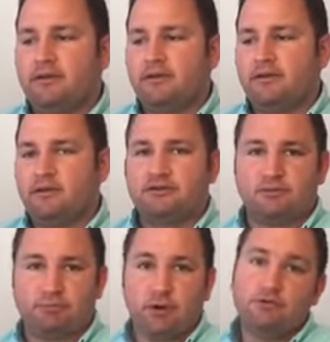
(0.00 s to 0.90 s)
there's
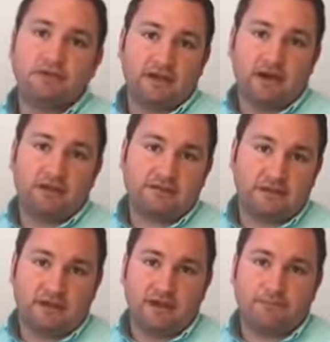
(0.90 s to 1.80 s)
some pros and cons
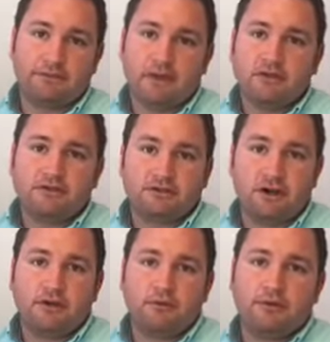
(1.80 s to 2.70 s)
to that.
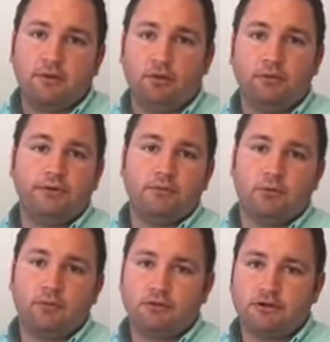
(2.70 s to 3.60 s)
Starting with an older,
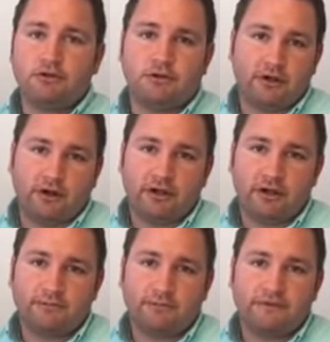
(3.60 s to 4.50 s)
more mature dog,
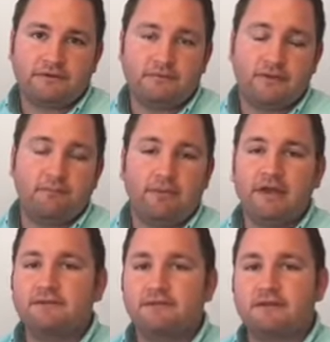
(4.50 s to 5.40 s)
some of the
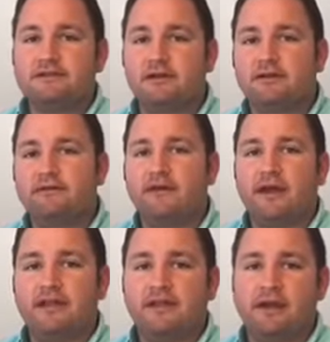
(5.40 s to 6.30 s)
benefits are the
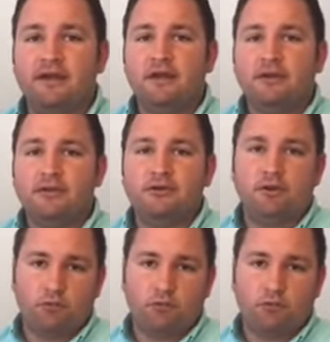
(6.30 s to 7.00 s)
fact that you can